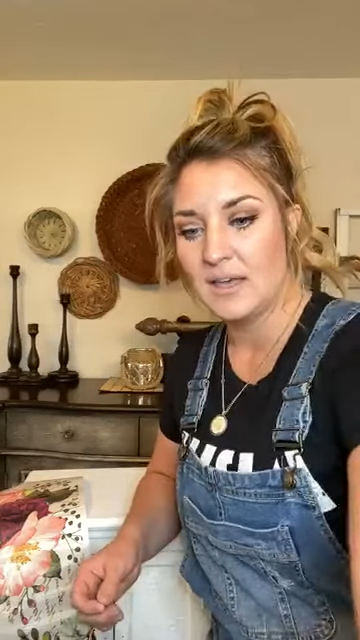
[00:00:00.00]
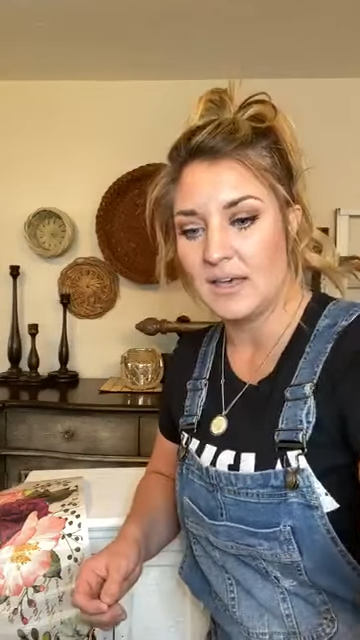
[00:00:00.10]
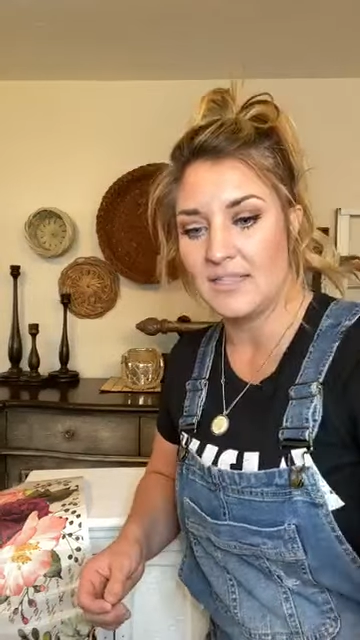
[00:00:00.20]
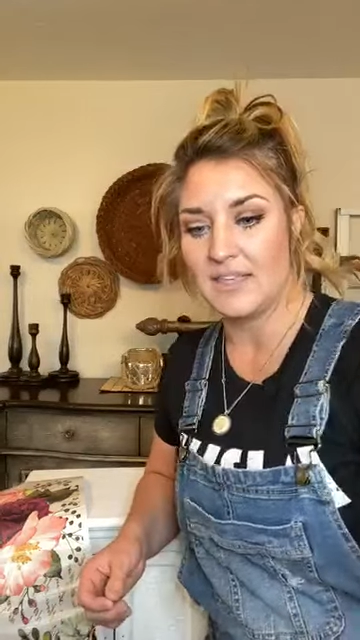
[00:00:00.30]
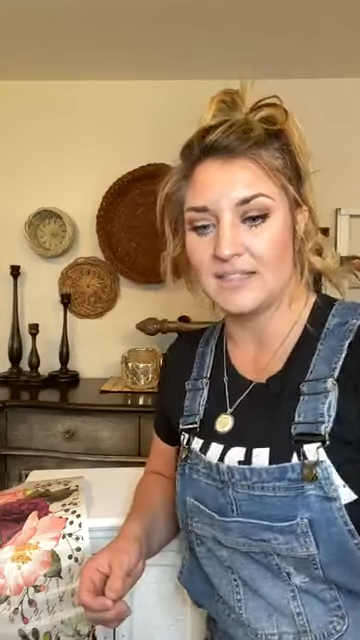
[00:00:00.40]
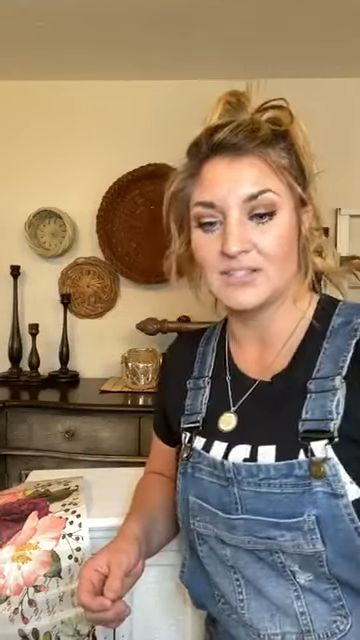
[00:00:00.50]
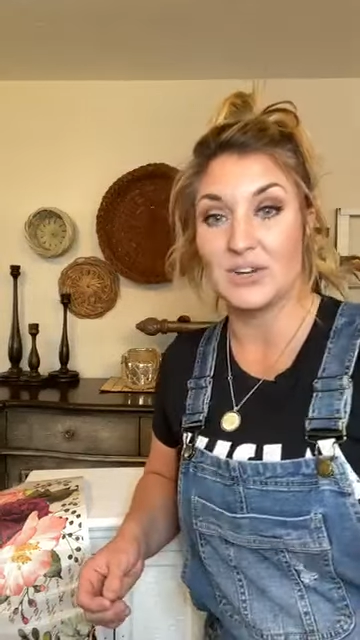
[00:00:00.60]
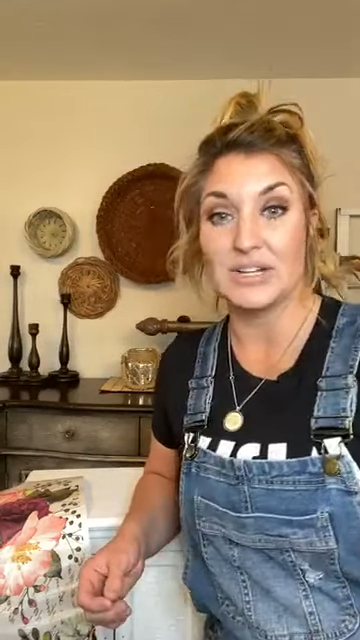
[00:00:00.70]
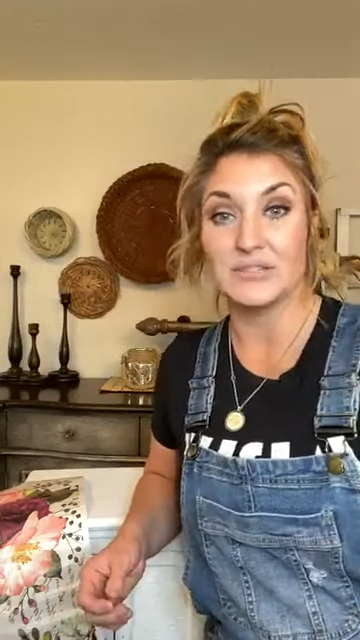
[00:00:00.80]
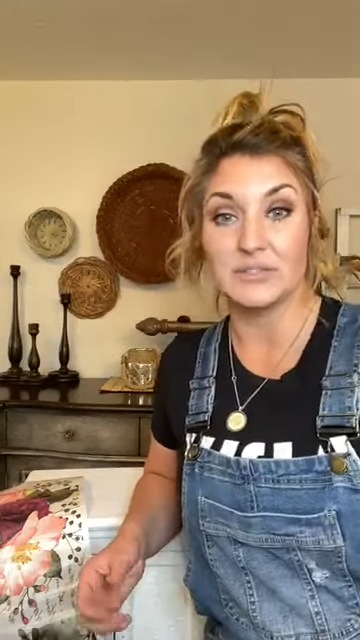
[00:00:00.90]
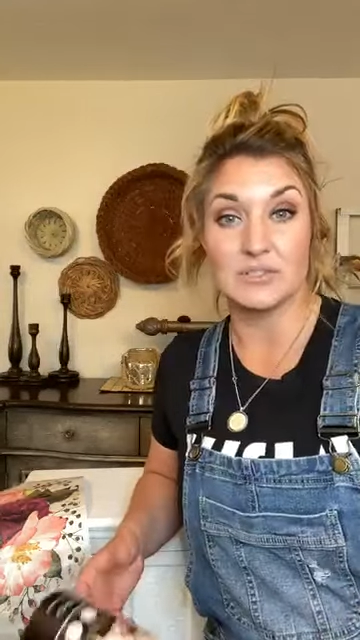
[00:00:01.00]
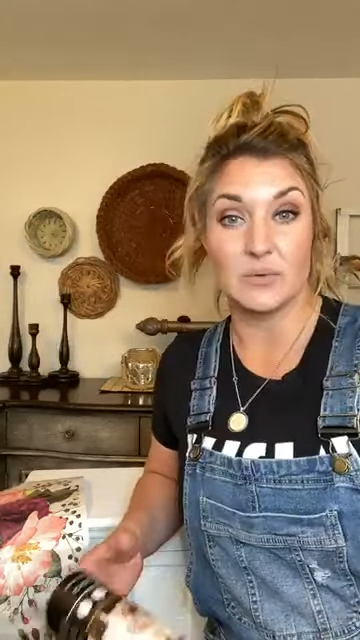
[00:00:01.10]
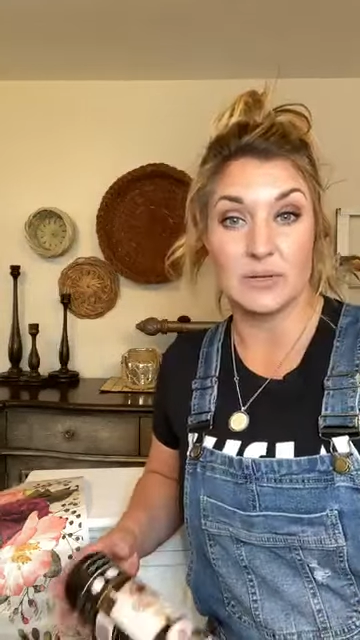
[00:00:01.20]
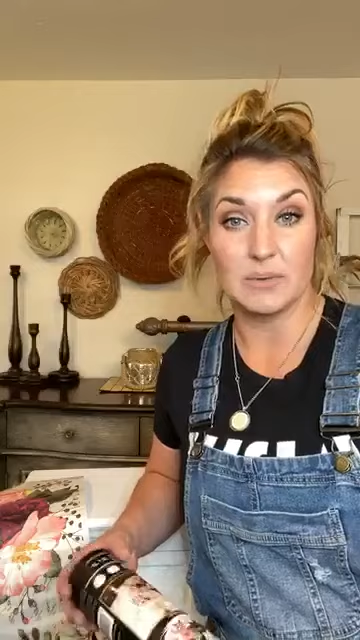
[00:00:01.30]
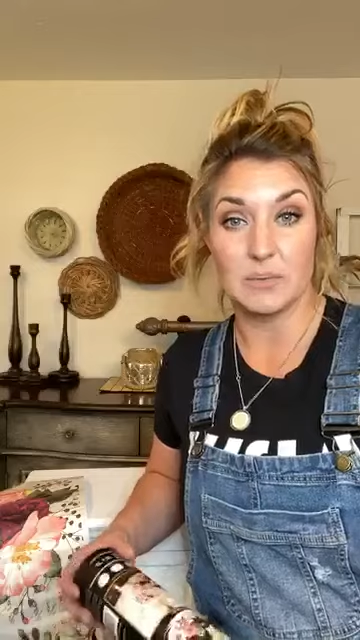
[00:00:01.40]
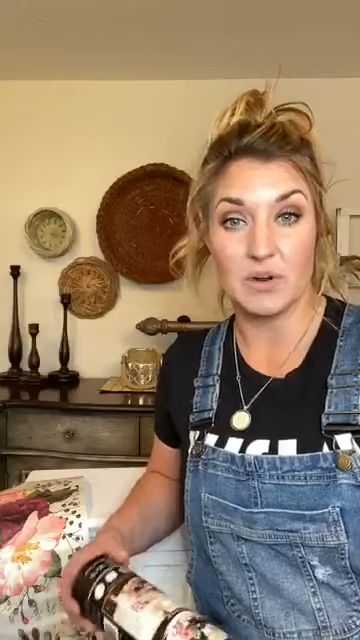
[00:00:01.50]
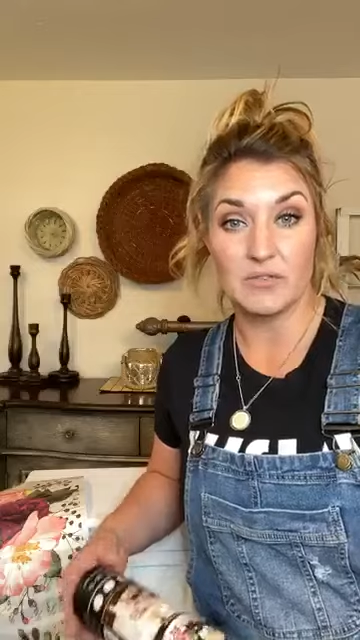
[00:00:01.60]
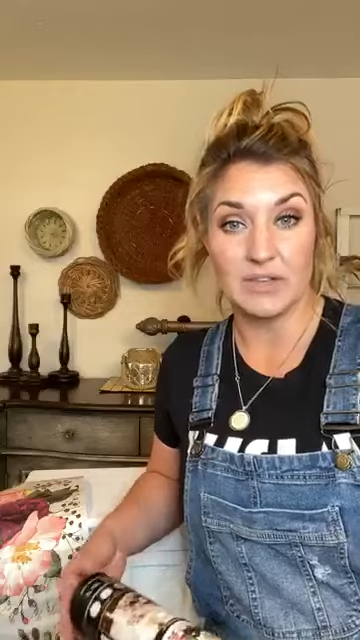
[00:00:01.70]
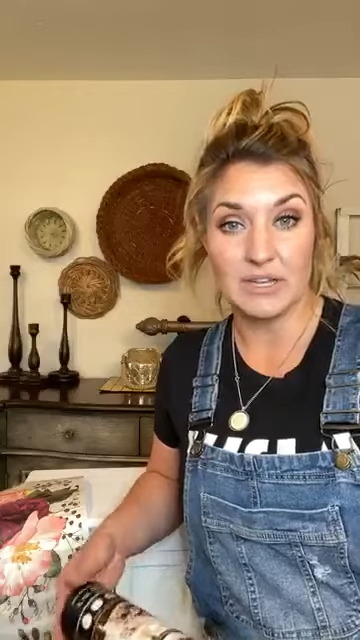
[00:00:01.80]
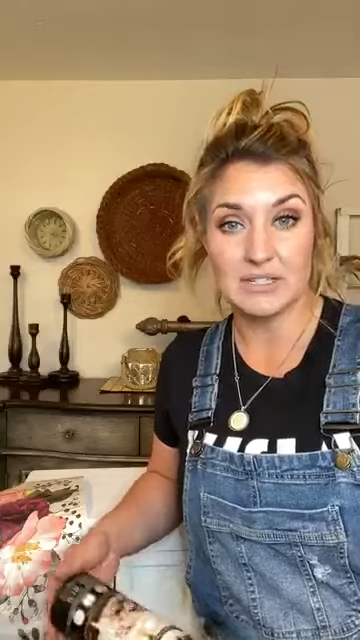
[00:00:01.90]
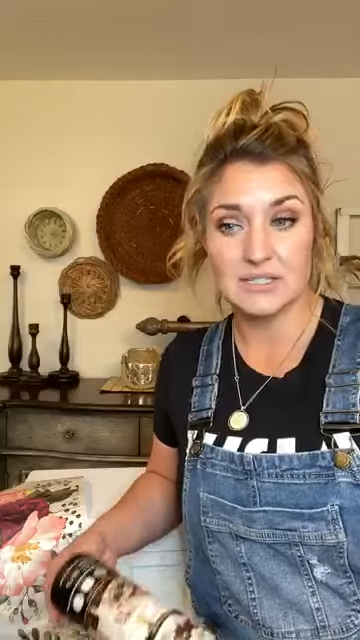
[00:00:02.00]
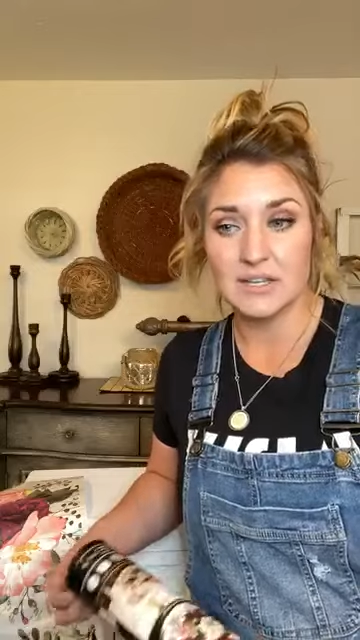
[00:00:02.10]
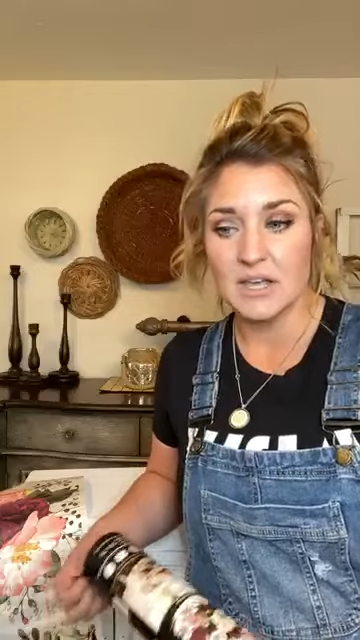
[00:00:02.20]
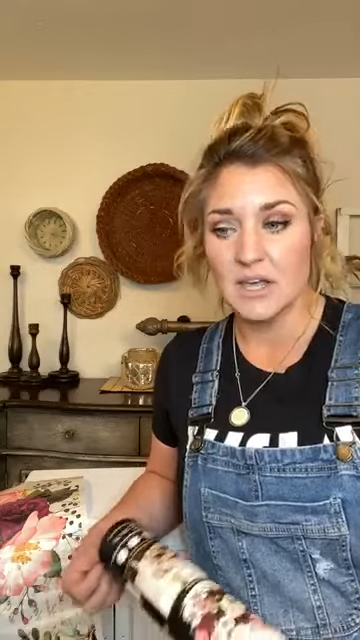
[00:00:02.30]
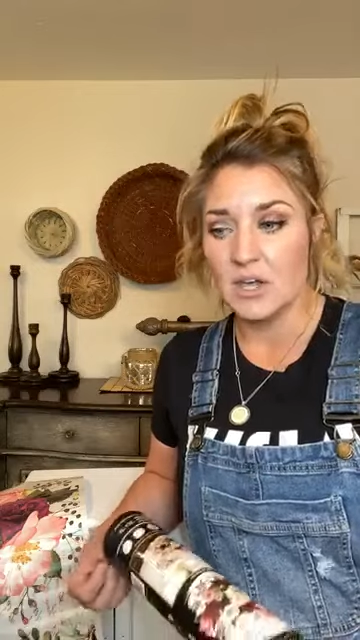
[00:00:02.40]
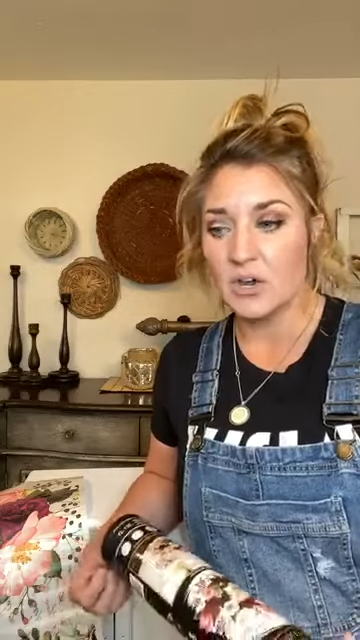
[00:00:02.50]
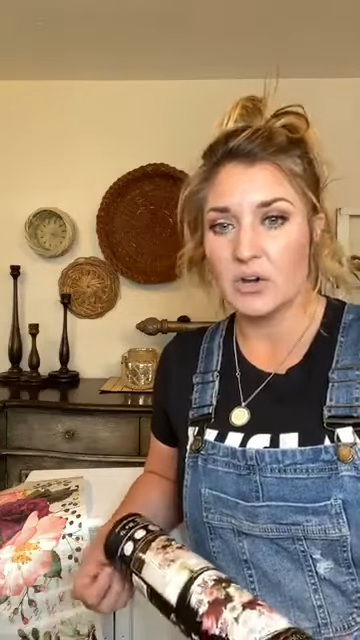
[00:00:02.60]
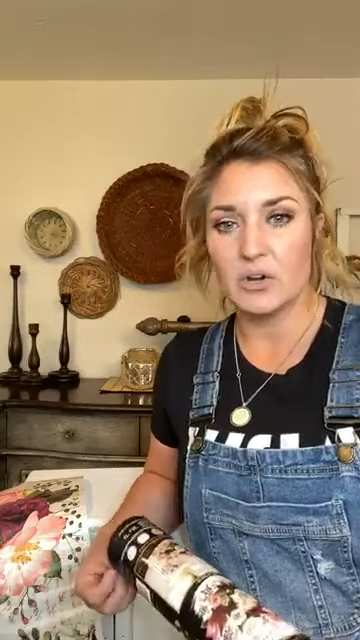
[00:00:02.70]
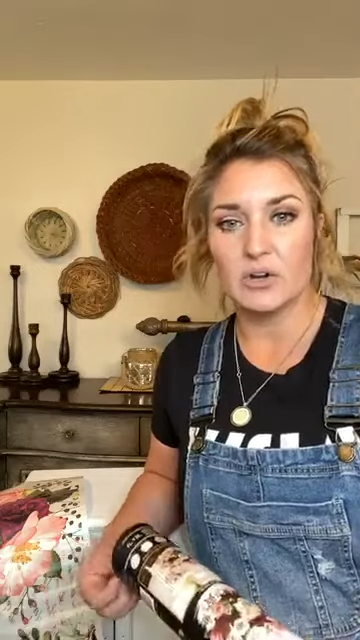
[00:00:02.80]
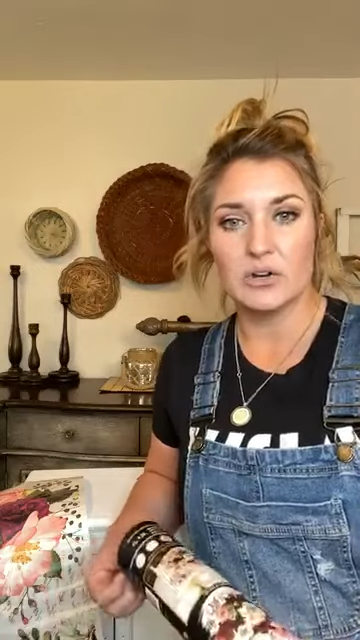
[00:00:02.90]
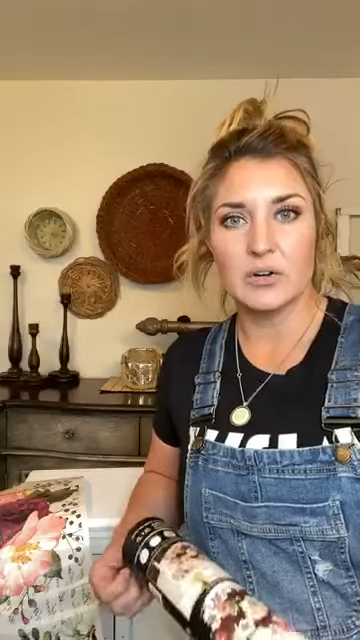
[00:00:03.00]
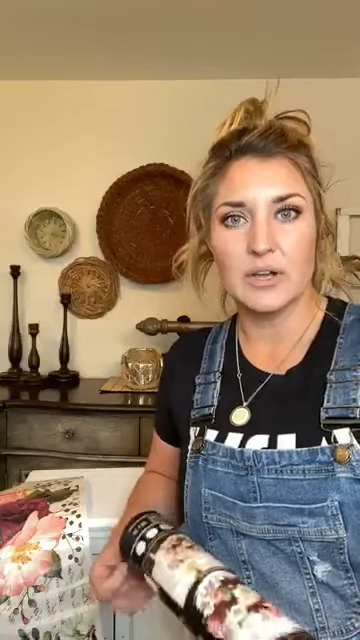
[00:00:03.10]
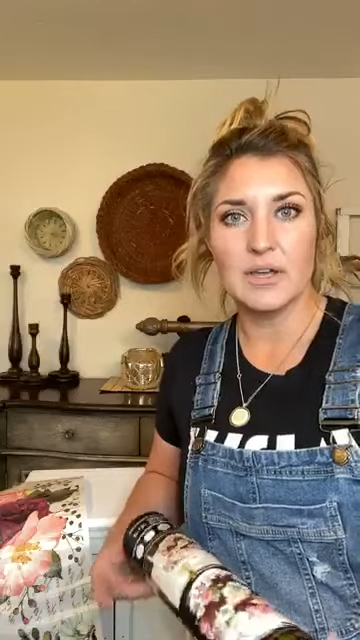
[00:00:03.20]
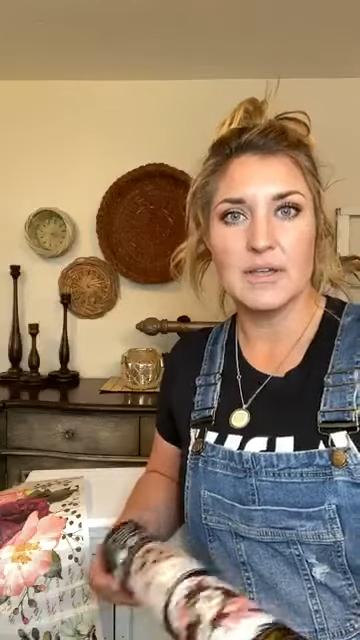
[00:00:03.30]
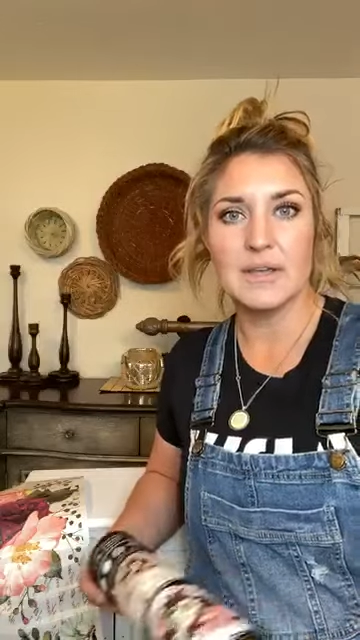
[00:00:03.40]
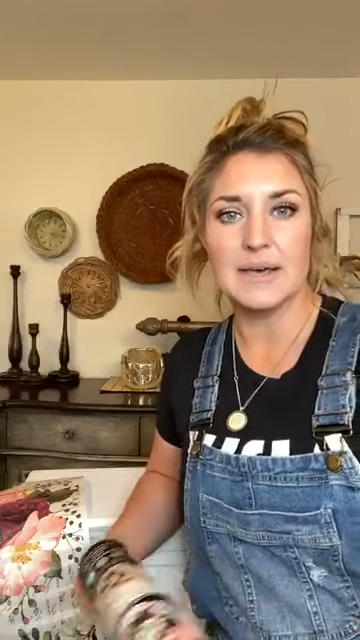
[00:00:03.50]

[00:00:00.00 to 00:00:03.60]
I think this transfer is going to be perfect. Her